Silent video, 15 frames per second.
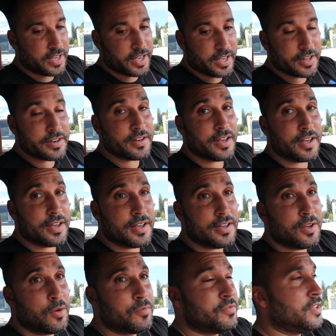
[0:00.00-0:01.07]
and
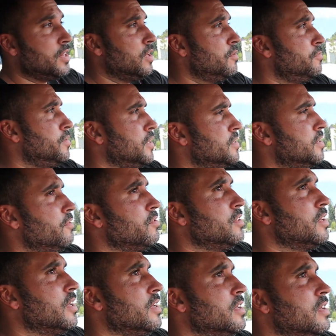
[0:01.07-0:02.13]
uh, hopefully they'll fix
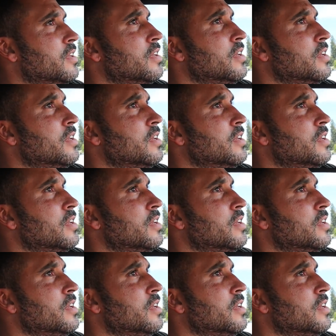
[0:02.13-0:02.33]
everything.